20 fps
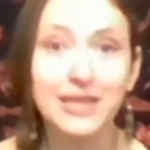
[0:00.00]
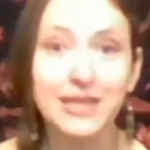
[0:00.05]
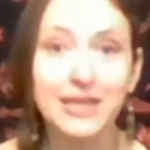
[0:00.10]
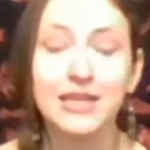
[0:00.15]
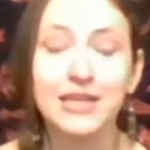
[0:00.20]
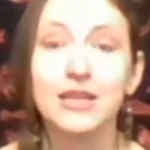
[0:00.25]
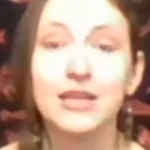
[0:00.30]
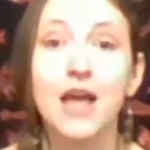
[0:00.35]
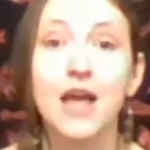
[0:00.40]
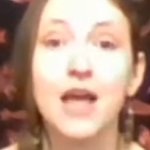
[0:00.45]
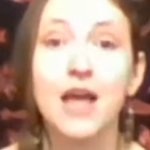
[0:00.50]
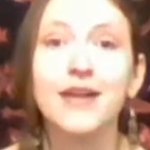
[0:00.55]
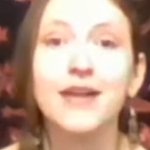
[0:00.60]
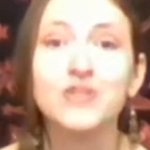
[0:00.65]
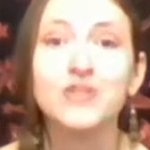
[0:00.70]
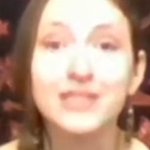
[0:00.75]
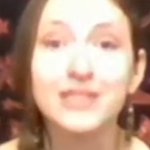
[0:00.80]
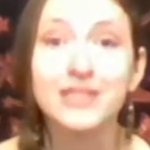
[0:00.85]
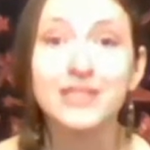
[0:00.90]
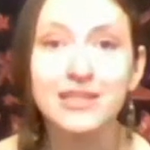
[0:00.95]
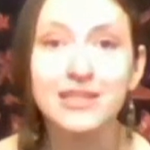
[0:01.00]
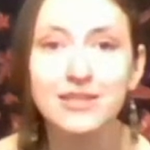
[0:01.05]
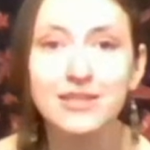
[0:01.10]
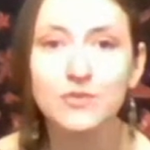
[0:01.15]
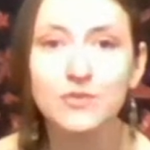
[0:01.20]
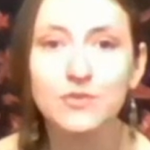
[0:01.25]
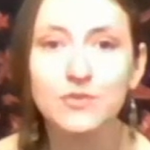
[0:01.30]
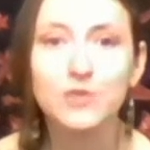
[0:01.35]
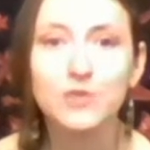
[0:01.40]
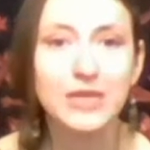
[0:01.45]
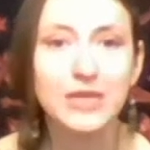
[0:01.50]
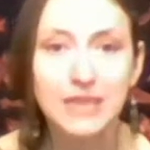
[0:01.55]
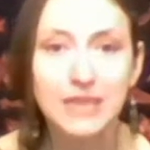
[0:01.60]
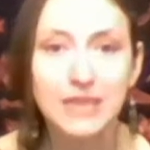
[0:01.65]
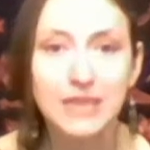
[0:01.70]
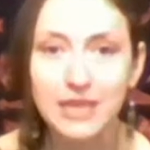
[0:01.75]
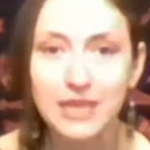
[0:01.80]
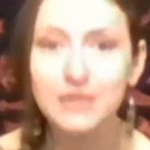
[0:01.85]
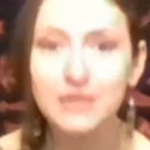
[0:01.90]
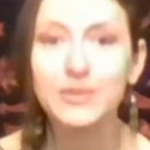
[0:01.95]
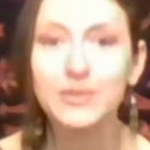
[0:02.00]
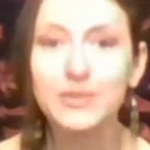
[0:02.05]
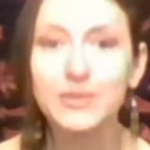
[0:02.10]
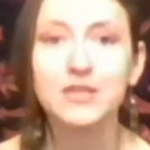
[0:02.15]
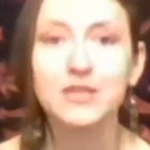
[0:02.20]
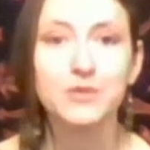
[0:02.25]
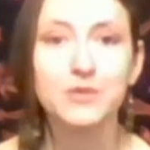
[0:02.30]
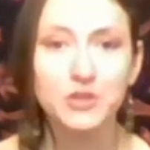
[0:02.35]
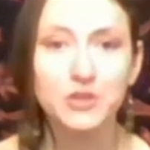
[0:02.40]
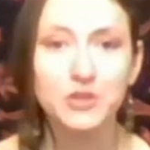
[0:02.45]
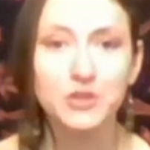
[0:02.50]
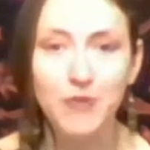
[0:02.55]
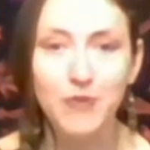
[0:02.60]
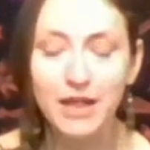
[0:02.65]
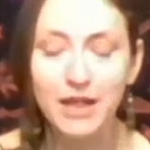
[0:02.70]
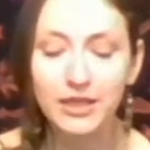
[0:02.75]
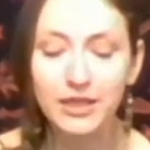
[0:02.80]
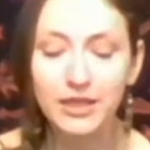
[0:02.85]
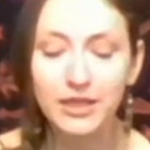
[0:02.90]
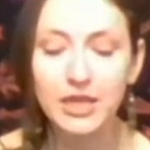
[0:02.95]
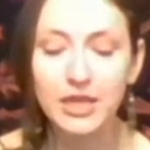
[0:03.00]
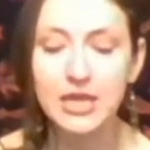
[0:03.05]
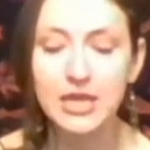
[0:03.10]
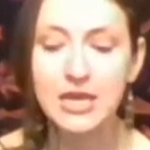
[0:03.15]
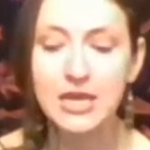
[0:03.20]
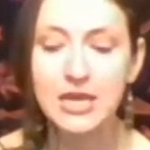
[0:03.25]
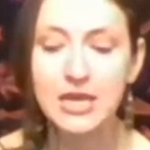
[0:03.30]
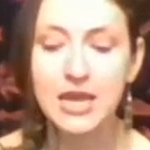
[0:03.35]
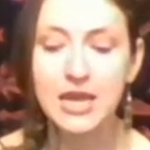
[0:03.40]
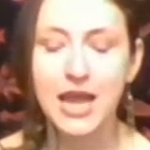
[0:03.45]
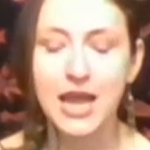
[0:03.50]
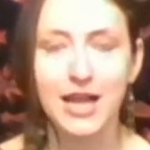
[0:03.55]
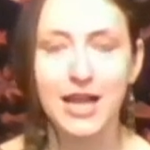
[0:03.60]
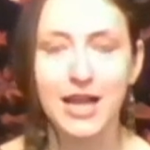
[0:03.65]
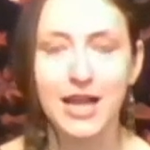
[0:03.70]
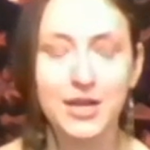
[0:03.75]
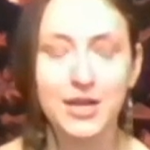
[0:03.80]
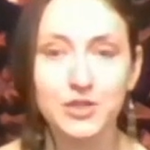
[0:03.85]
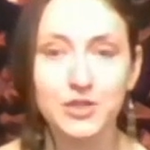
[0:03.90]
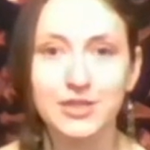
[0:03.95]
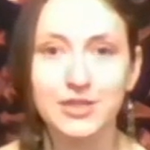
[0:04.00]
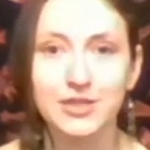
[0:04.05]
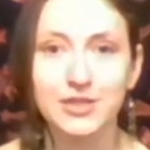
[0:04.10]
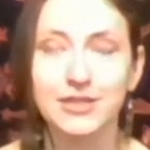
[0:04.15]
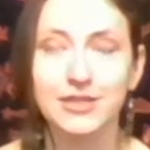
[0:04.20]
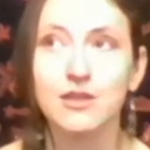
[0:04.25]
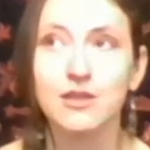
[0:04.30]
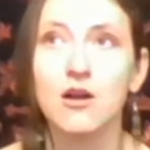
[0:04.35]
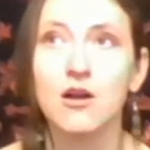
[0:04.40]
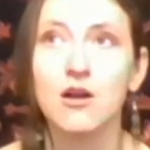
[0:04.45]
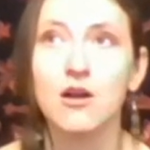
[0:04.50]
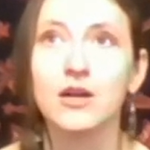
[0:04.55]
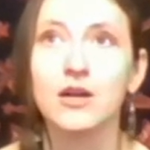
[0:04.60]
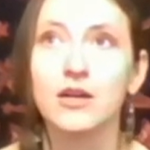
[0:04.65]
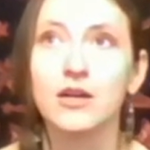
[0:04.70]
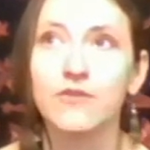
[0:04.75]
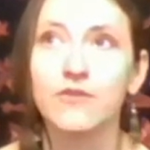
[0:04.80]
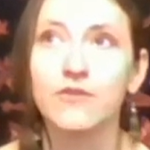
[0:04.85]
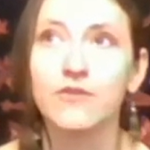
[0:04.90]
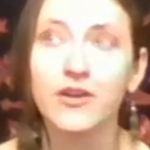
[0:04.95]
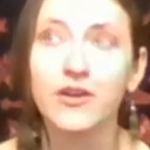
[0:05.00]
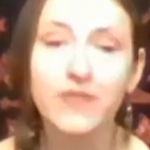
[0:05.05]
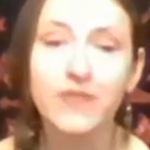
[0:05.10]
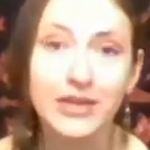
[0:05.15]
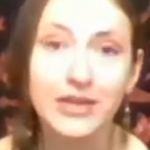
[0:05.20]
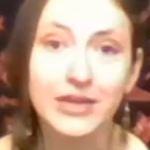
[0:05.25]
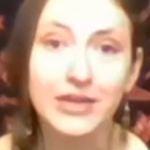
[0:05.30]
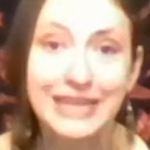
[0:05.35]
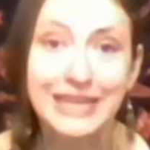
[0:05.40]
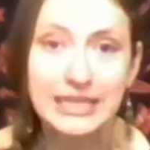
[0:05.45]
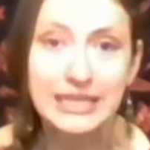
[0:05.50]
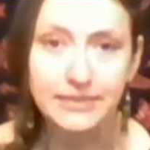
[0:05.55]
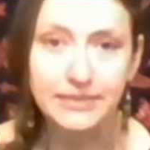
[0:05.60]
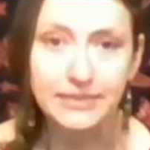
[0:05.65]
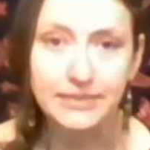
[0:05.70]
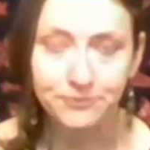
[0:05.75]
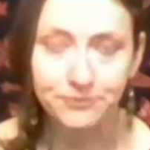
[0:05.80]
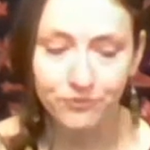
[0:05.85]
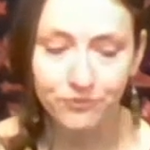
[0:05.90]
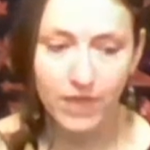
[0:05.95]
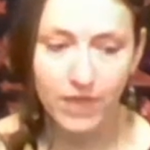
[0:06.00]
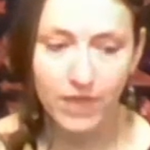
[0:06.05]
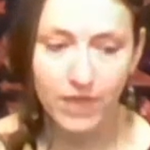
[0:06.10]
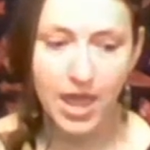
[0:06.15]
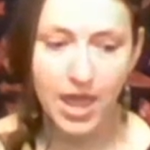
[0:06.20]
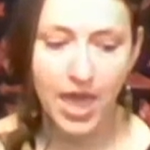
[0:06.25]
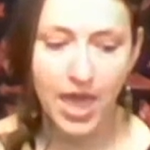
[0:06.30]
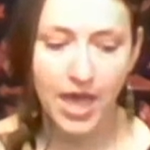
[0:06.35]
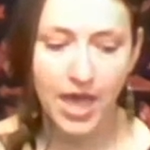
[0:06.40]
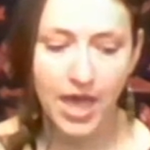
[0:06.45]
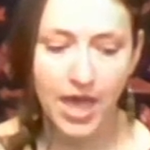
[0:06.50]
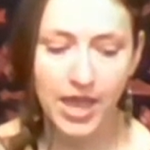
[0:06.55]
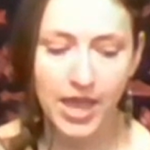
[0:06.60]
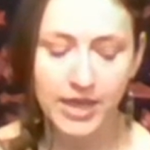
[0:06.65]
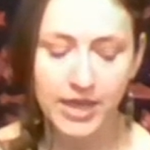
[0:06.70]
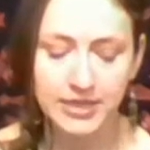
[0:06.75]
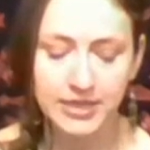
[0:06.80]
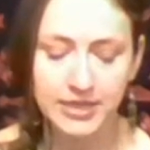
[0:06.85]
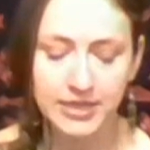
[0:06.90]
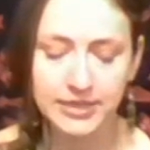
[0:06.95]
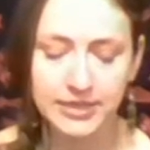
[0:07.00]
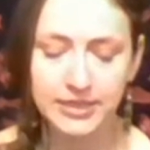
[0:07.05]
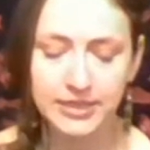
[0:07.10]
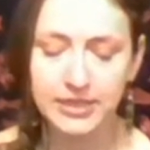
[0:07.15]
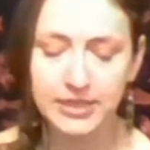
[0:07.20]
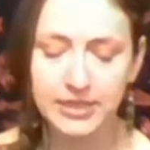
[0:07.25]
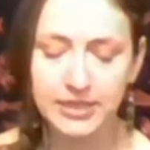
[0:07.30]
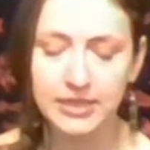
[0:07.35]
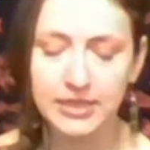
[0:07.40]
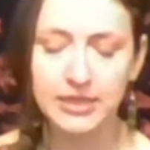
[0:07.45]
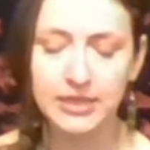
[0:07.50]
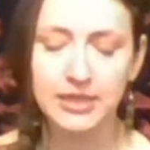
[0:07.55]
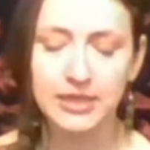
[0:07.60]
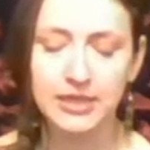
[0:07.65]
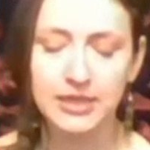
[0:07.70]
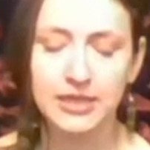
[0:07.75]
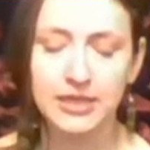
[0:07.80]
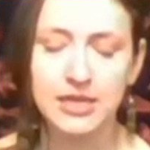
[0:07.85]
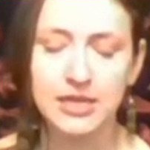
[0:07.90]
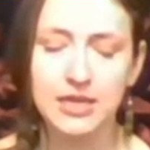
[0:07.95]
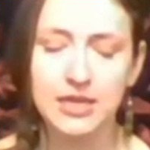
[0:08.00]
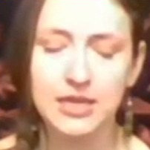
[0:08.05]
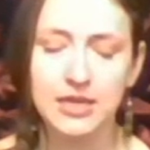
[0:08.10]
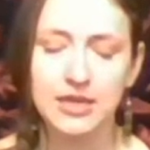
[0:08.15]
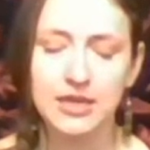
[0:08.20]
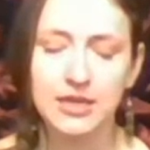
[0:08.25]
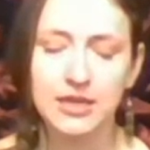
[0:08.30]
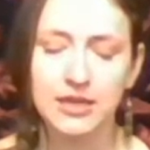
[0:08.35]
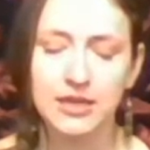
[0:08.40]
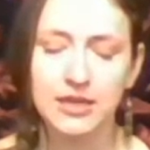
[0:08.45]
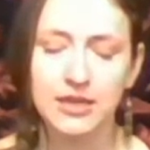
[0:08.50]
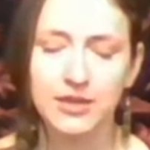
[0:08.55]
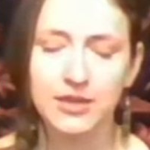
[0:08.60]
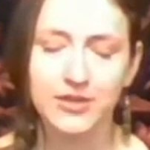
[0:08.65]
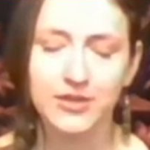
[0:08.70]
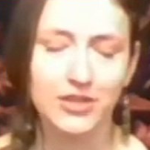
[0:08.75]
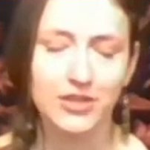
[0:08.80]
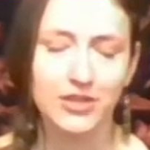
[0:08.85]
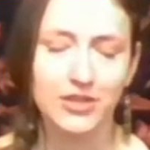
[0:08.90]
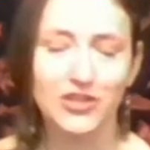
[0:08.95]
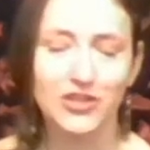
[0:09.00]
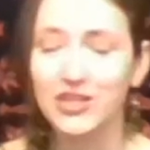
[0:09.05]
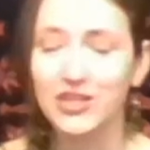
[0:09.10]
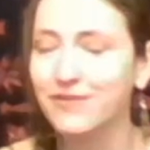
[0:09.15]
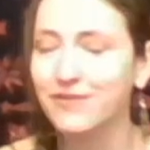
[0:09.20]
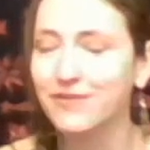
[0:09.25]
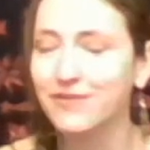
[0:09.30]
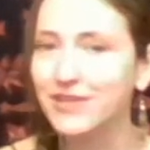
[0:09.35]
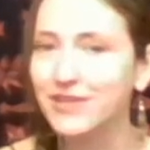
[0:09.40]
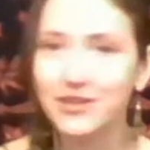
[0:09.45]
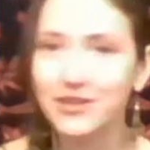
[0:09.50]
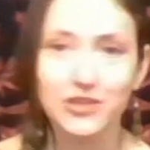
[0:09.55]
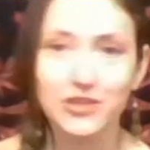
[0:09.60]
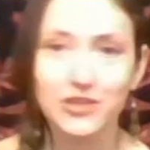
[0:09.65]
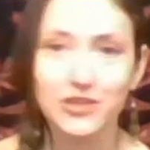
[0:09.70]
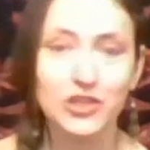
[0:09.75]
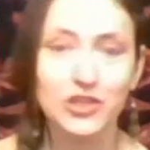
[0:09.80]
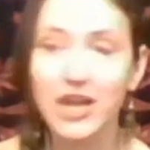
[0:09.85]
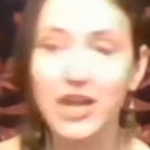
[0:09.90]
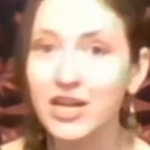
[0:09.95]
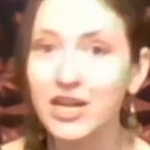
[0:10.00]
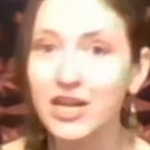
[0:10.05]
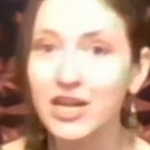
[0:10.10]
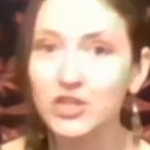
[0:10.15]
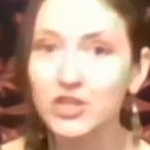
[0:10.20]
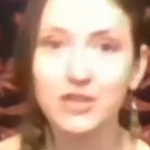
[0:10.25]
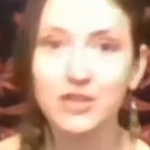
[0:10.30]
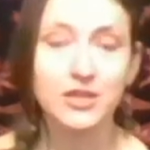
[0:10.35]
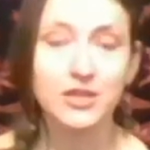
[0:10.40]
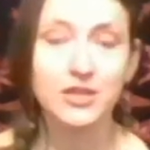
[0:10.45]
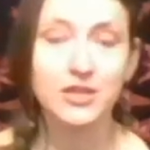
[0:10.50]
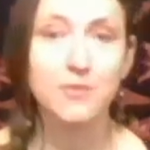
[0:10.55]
in consciousness, which makes sense because spirituality and consciousness are very, very linked. And there's a shifting, there's a changing, there's a